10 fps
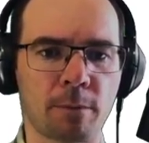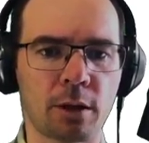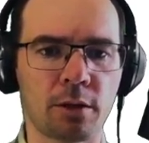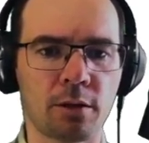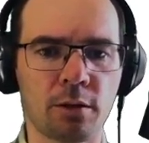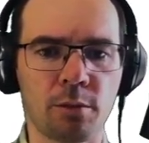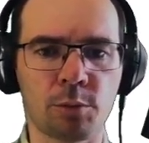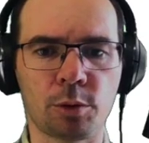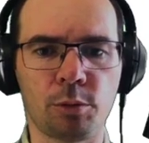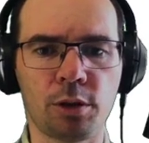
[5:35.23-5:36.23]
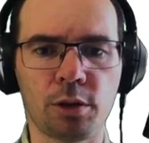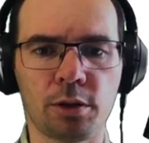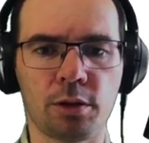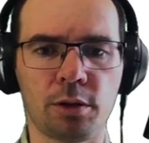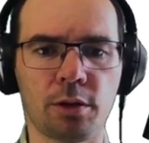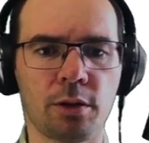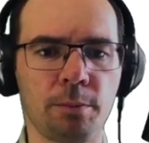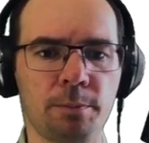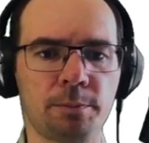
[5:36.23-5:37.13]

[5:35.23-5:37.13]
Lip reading: And the number, which is just the sum.